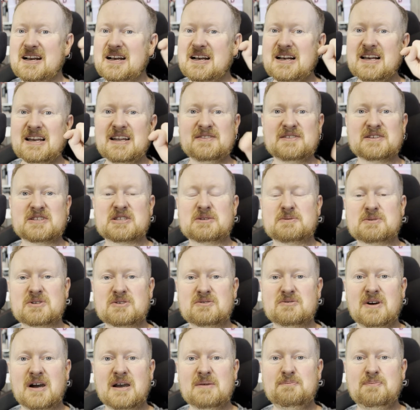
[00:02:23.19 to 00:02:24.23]
click the
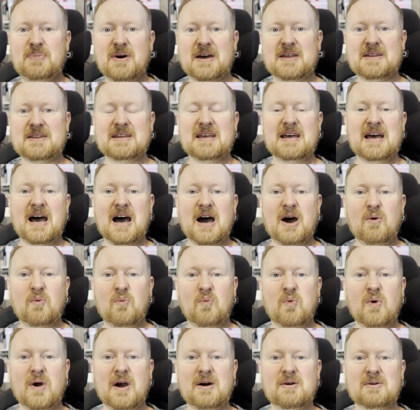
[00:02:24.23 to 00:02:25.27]
subscribe button
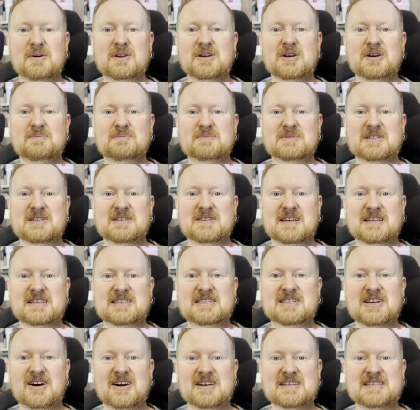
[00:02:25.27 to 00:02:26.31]
and welcome to the
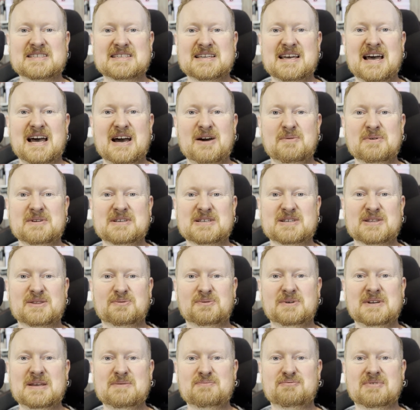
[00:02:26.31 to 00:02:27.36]
dice tower, which is
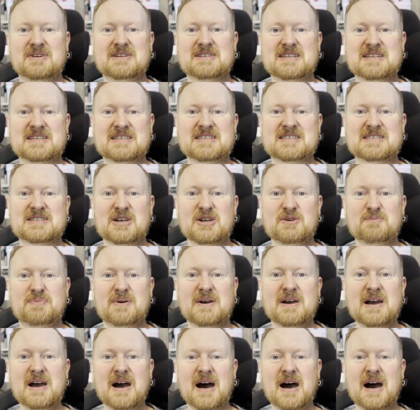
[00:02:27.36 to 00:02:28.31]
3D printed soup.